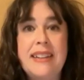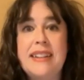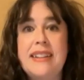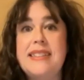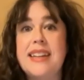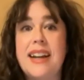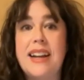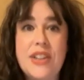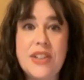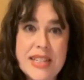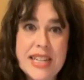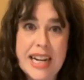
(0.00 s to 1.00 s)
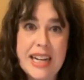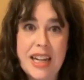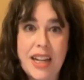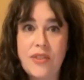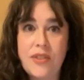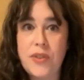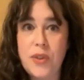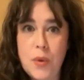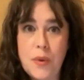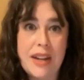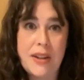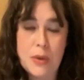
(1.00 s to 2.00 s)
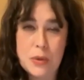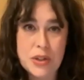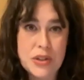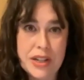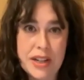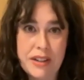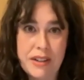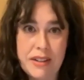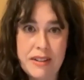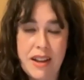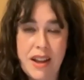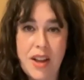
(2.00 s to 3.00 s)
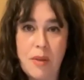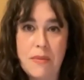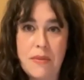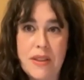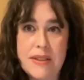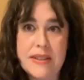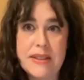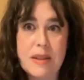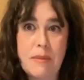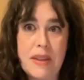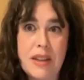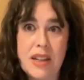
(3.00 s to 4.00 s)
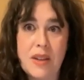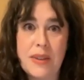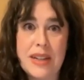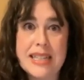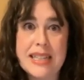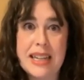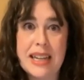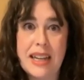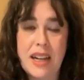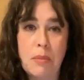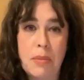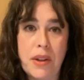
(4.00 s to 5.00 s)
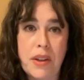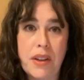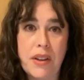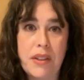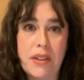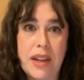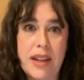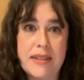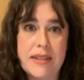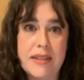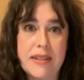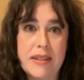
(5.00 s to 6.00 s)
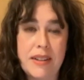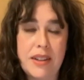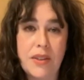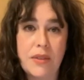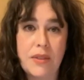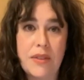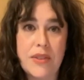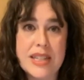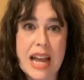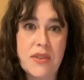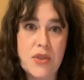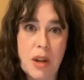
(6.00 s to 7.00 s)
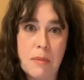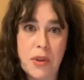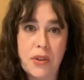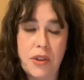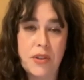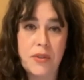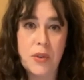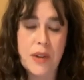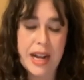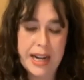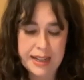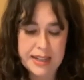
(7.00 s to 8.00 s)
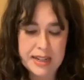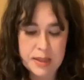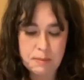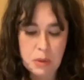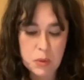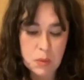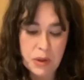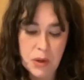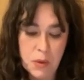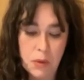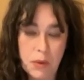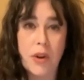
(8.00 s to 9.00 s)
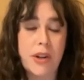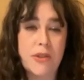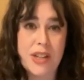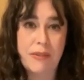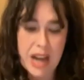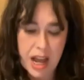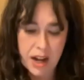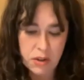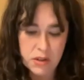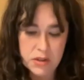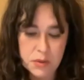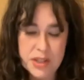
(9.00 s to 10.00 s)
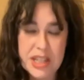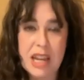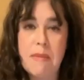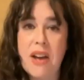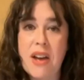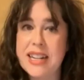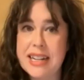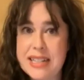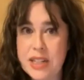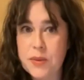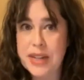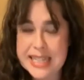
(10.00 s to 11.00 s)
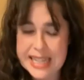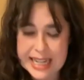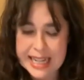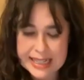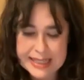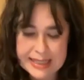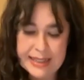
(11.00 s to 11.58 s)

to understanding food and nutrition. This is something that we see in a book that, of his gastronomical or food writing that is most well known, Gordos y Flacos, which came out in 1926.